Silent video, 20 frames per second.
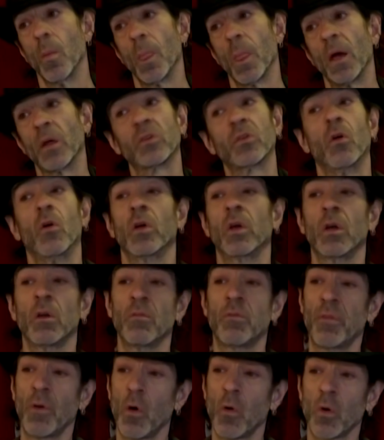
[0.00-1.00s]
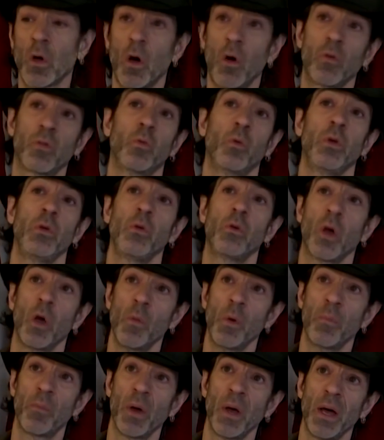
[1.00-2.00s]
I started getting phone calls, will you
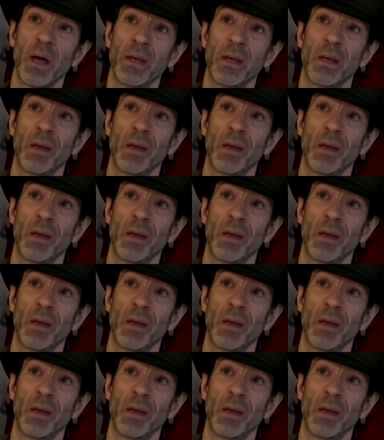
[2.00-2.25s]
come and play?